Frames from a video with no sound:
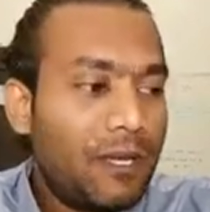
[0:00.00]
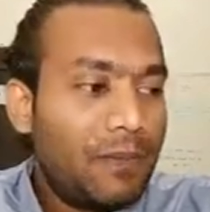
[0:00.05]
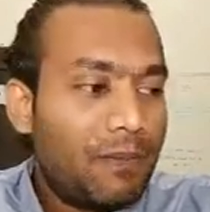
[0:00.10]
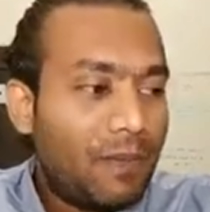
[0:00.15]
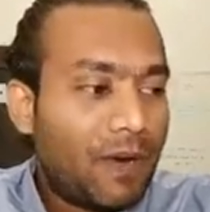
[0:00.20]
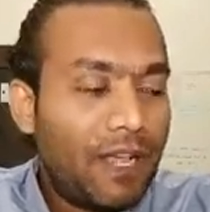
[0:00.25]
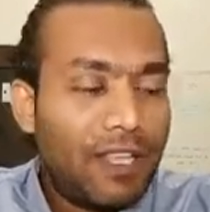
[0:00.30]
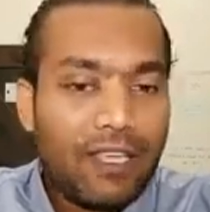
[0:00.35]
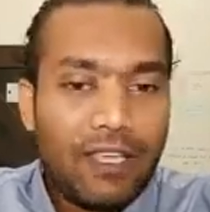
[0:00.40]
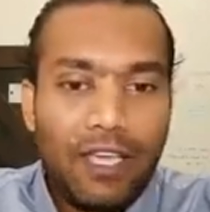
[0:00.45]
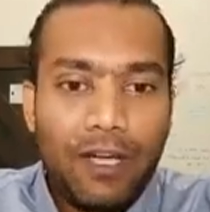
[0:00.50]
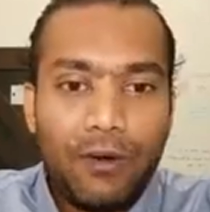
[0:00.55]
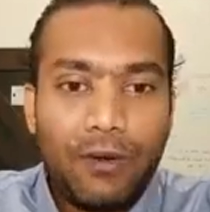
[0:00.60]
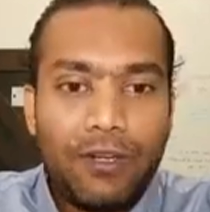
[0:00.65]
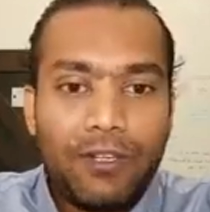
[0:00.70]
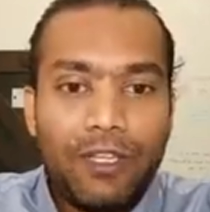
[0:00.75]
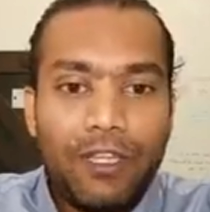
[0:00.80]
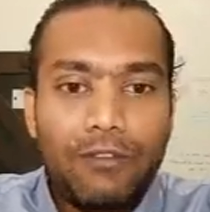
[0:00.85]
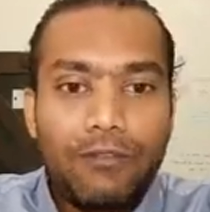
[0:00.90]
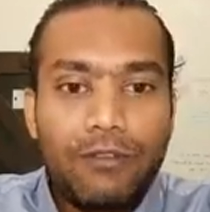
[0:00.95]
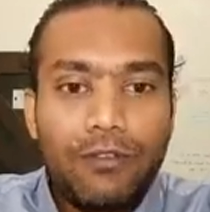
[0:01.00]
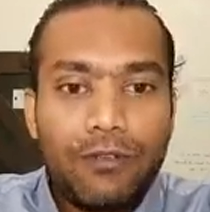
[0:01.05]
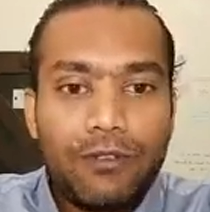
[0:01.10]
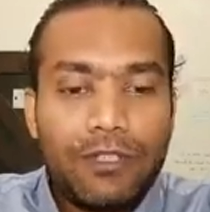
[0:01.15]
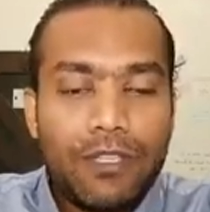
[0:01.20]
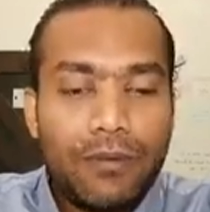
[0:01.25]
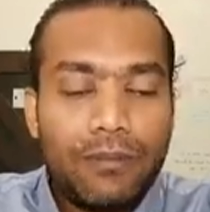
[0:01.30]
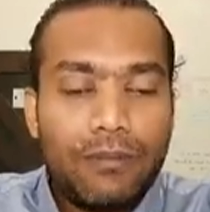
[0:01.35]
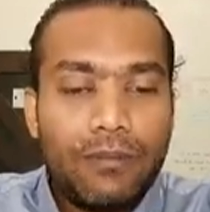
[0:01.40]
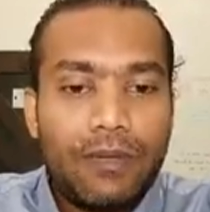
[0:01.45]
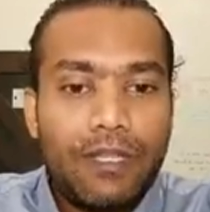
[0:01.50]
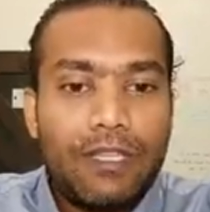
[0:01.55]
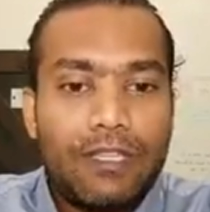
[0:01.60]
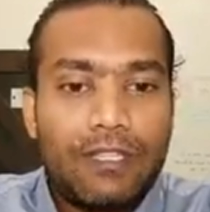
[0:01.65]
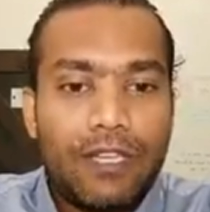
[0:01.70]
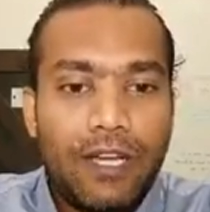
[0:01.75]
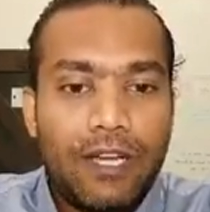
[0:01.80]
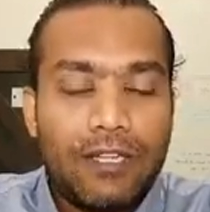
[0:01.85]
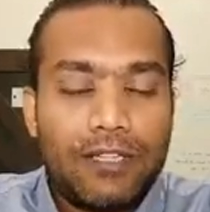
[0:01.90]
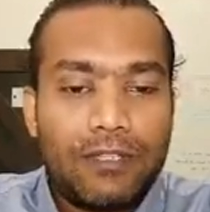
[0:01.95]
But I think I would give you some
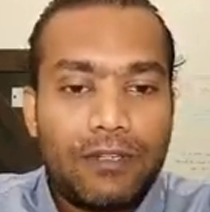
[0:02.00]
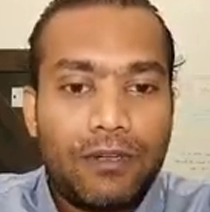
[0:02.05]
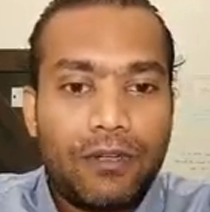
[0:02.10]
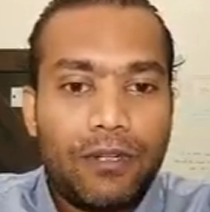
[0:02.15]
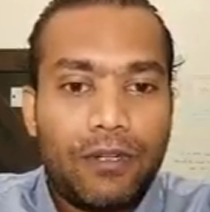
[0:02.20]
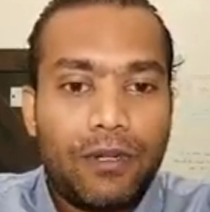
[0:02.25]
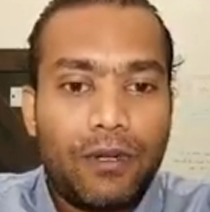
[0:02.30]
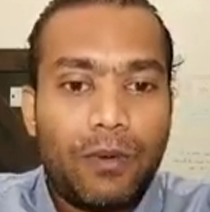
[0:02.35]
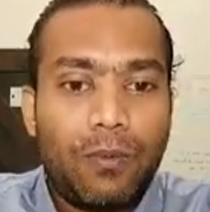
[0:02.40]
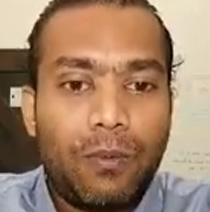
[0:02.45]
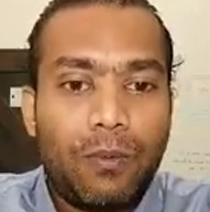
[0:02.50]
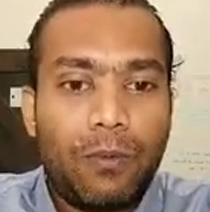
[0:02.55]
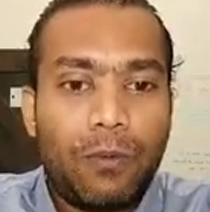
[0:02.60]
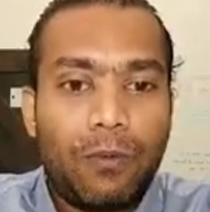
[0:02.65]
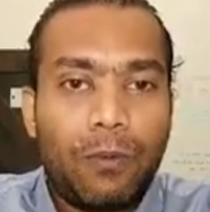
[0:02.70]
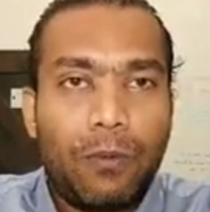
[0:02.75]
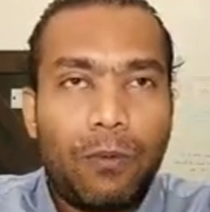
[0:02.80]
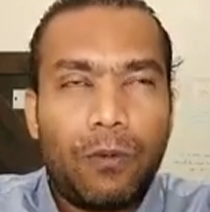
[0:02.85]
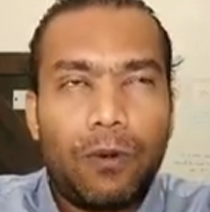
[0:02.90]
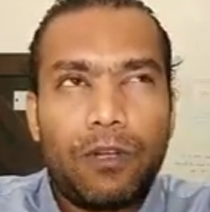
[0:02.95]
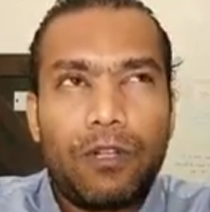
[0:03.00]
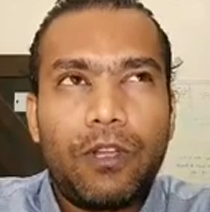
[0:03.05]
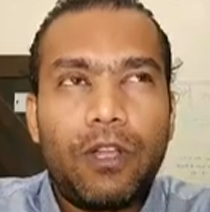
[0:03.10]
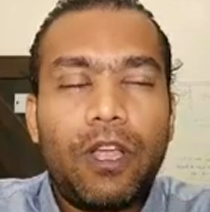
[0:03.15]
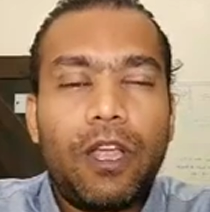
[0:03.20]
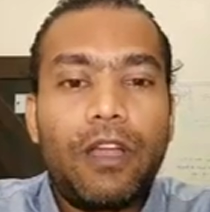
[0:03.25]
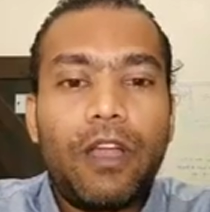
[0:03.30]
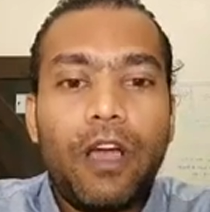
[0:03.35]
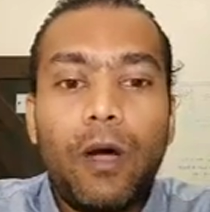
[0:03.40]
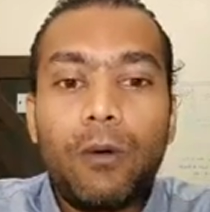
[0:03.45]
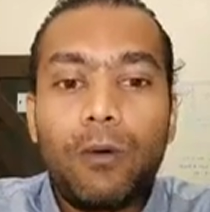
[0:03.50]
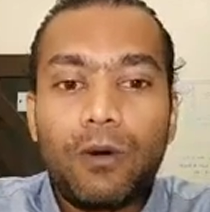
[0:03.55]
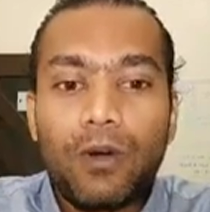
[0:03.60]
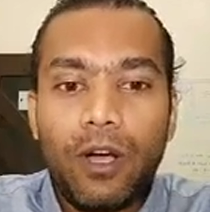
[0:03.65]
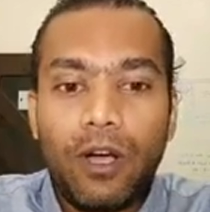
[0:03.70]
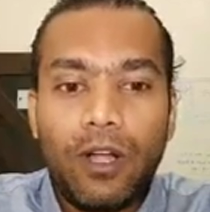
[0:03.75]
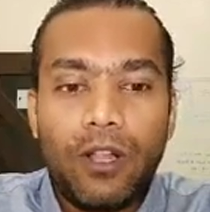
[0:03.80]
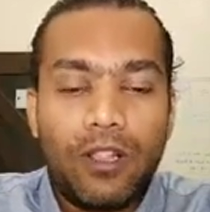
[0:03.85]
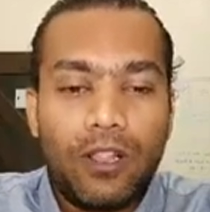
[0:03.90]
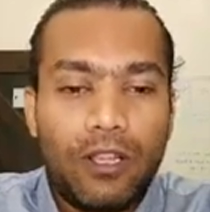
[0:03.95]
insights on what in
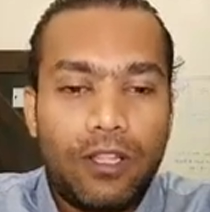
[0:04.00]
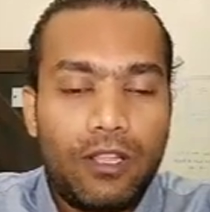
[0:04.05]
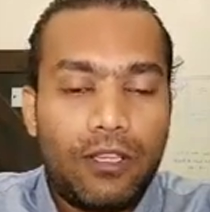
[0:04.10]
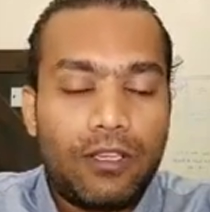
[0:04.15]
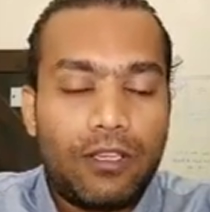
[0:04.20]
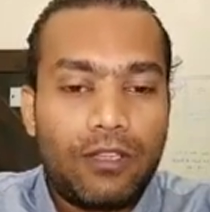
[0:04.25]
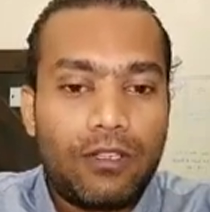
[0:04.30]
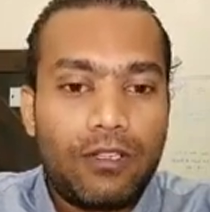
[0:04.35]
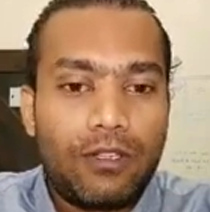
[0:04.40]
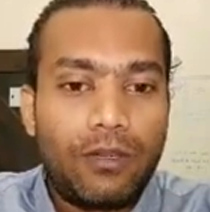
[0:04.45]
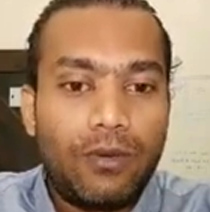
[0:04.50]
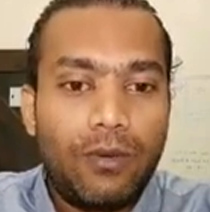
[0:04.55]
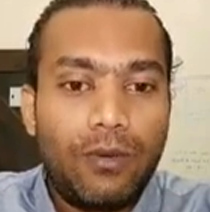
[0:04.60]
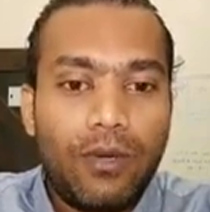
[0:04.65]
overall you could do